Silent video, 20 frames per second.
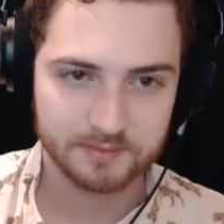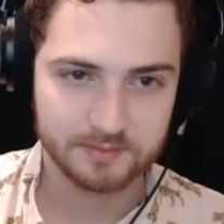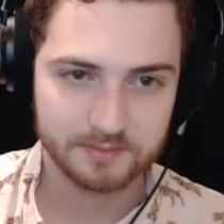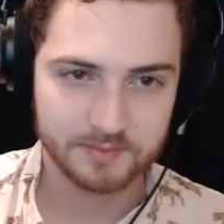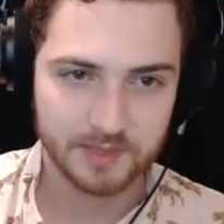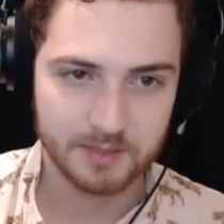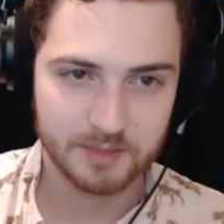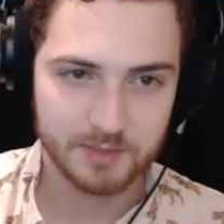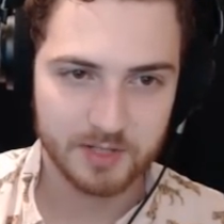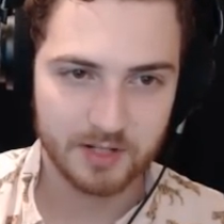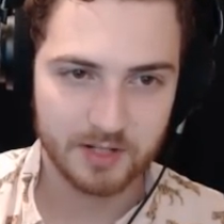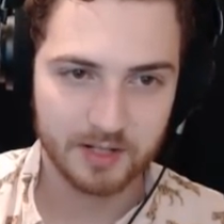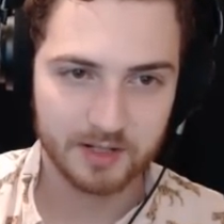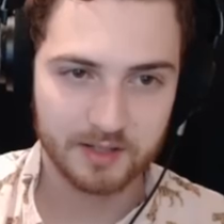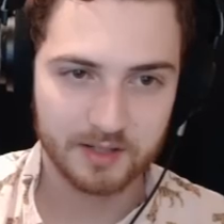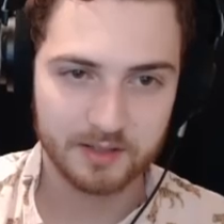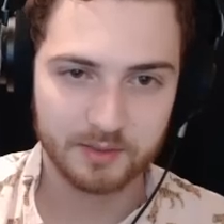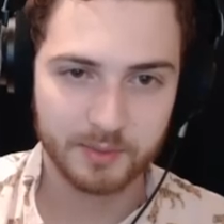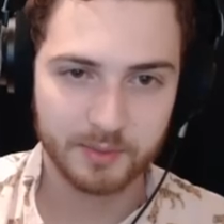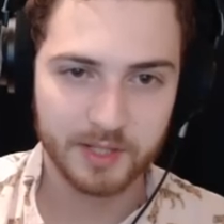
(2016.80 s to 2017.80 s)
I'm
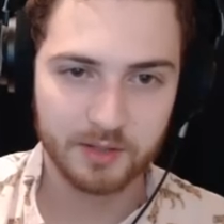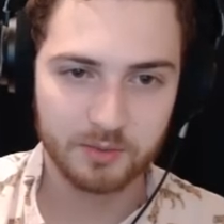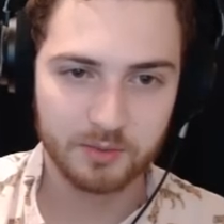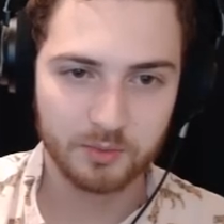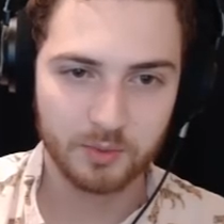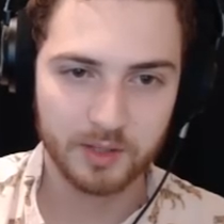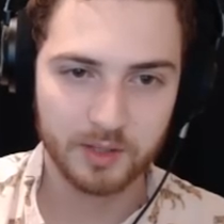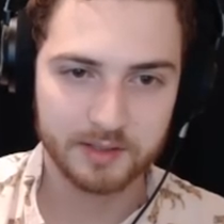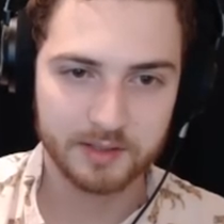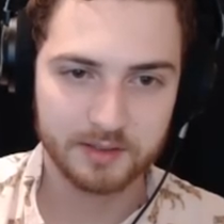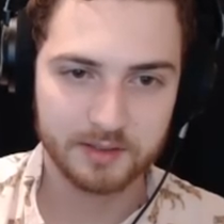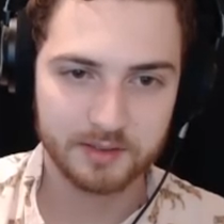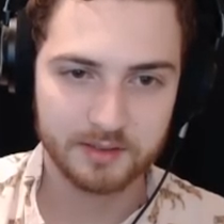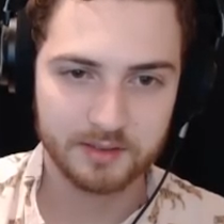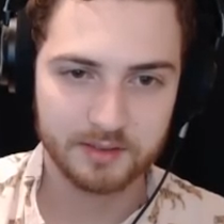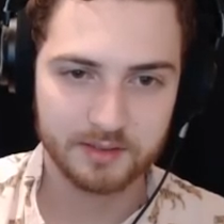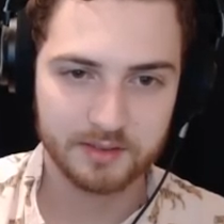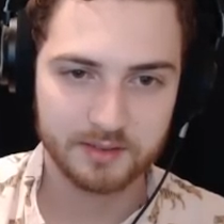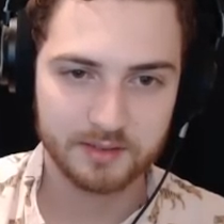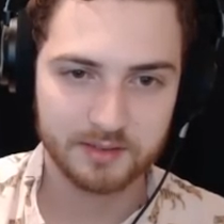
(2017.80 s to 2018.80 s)
Soraka. We don't want...
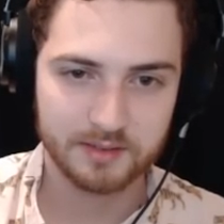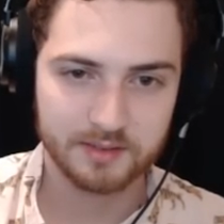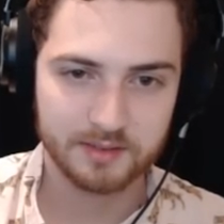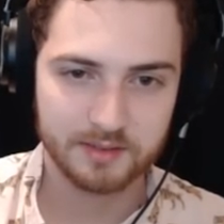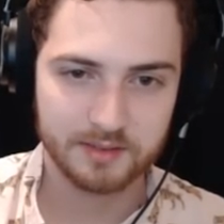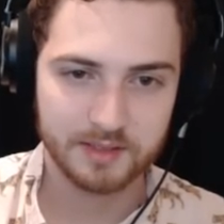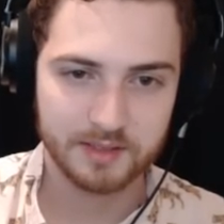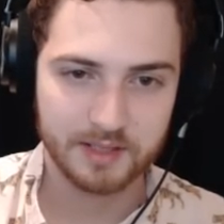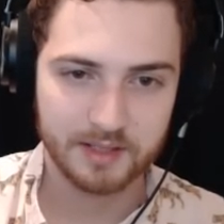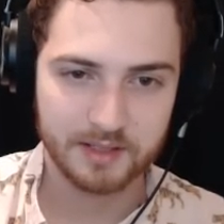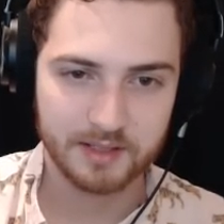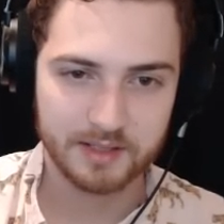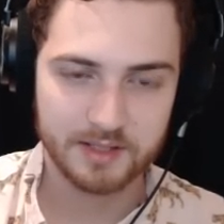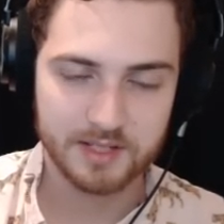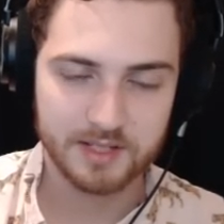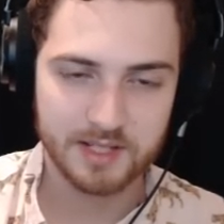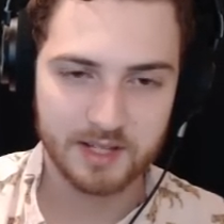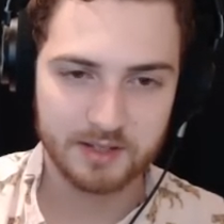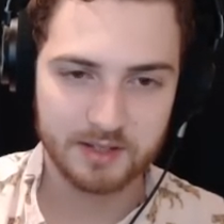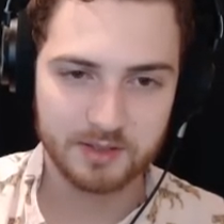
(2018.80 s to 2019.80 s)
You
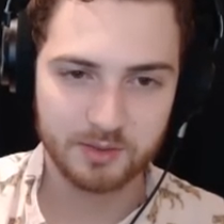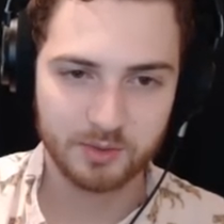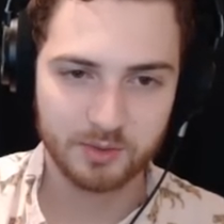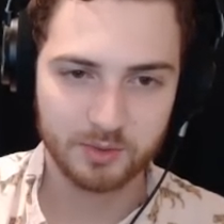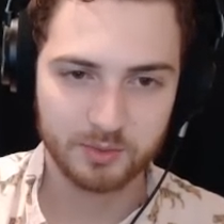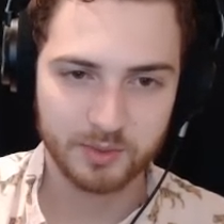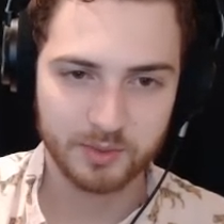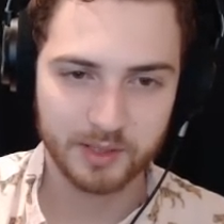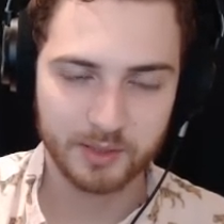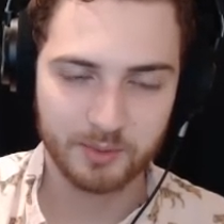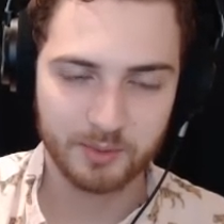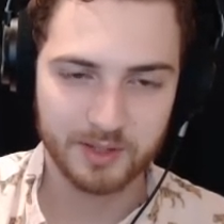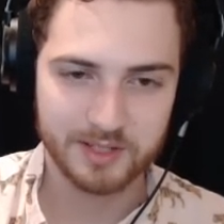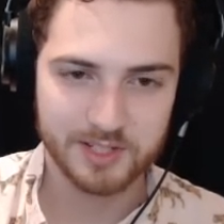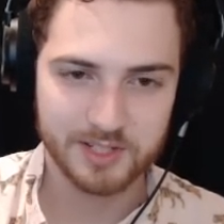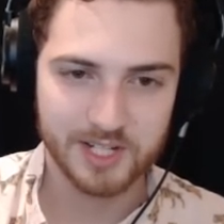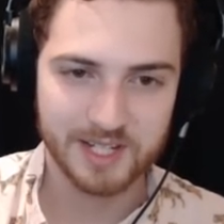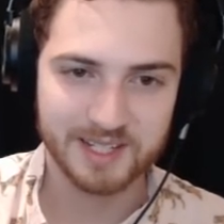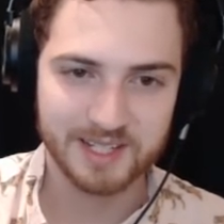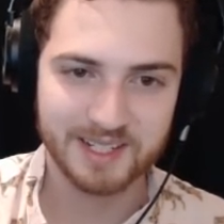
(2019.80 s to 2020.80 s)
see how you don't really want
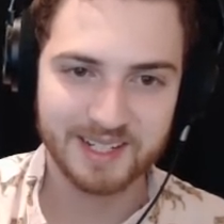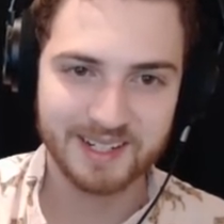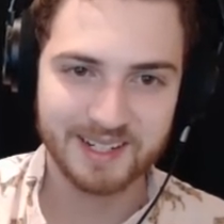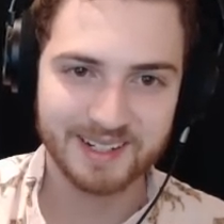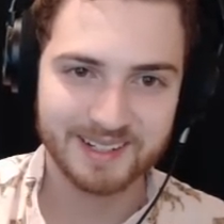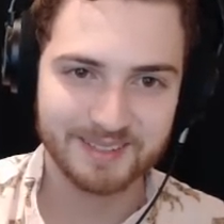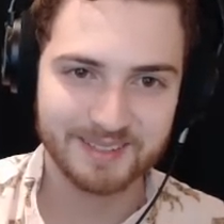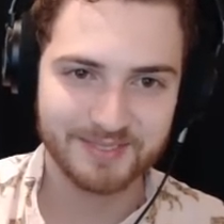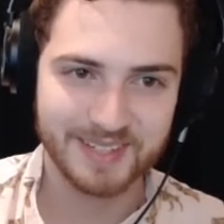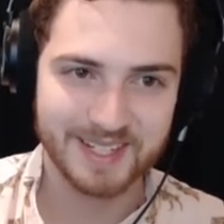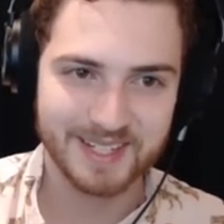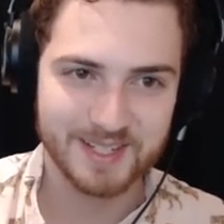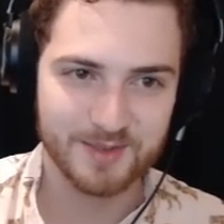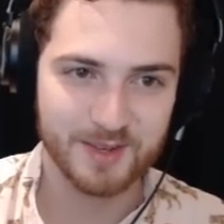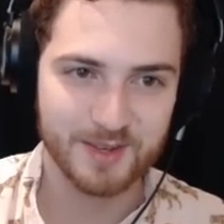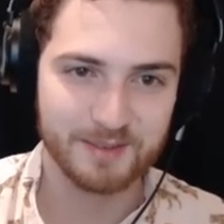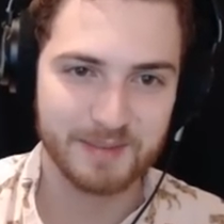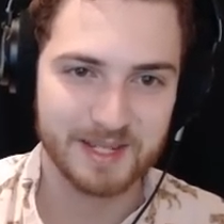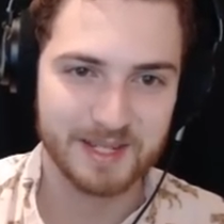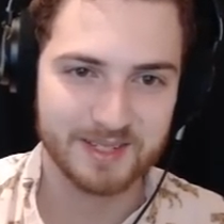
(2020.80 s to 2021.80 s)
Jade here because we
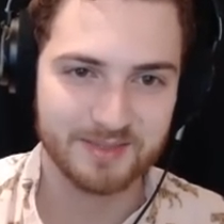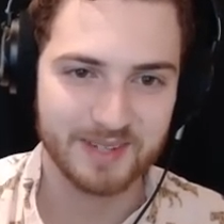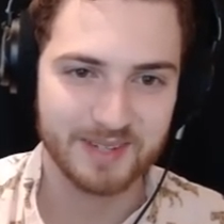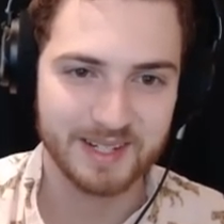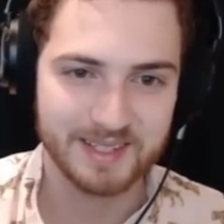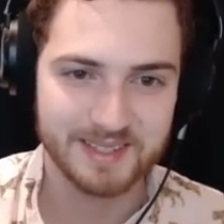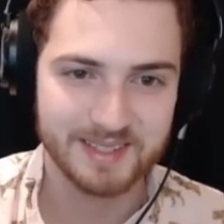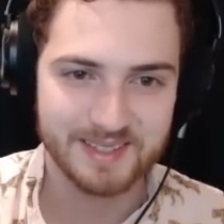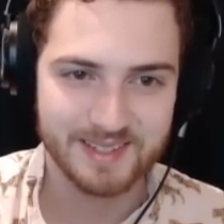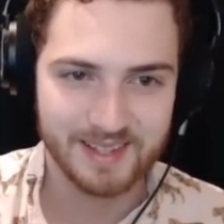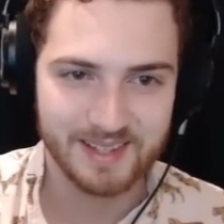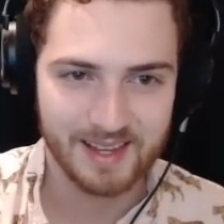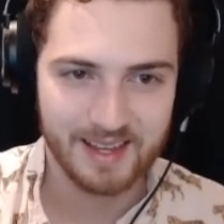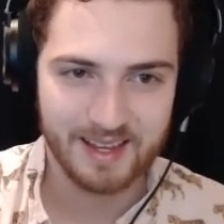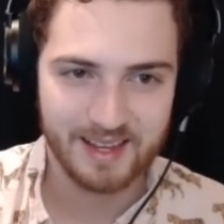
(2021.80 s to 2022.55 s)
have best friends?